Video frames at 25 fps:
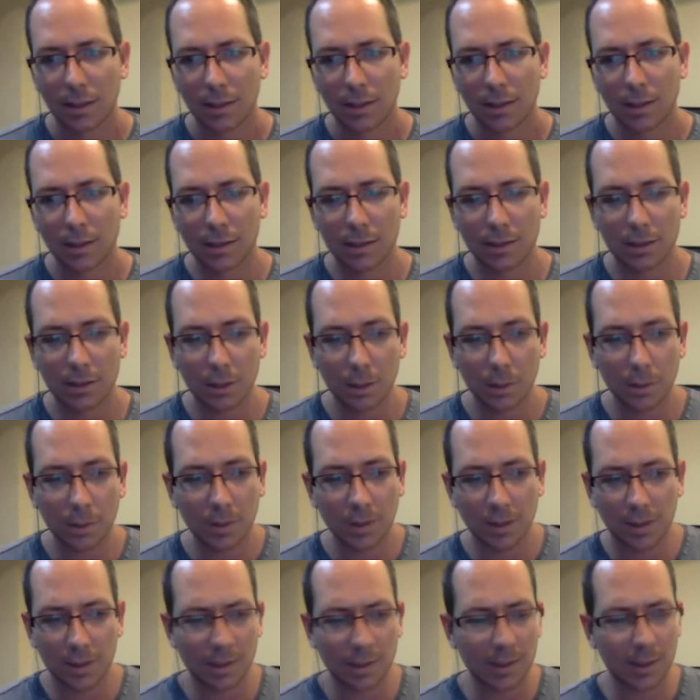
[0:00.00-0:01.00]
the scope,
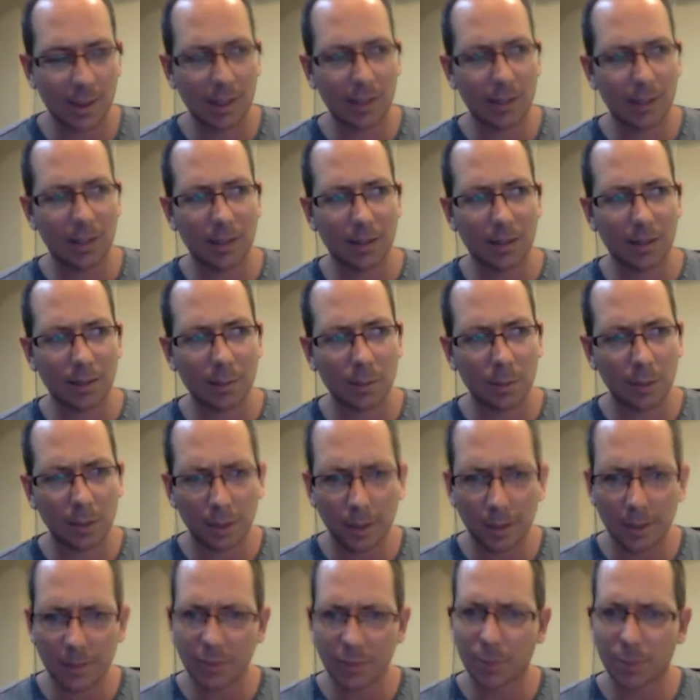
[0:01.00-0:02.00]
like the scale, like it's
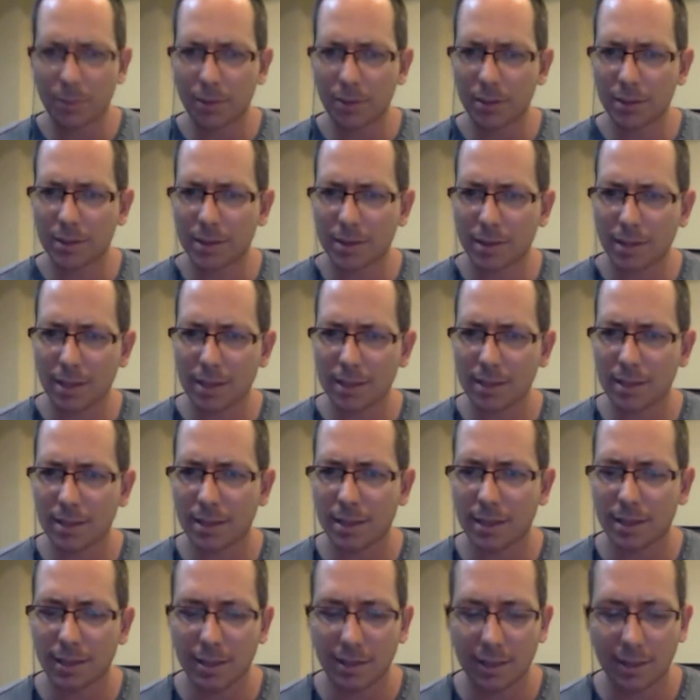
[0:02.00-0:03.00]
unbelievable the size of
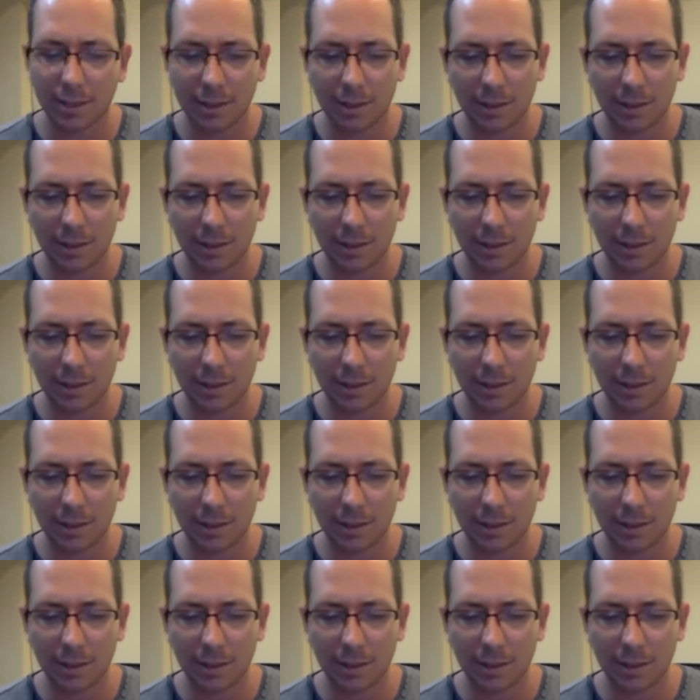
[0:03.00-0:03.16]
that, and then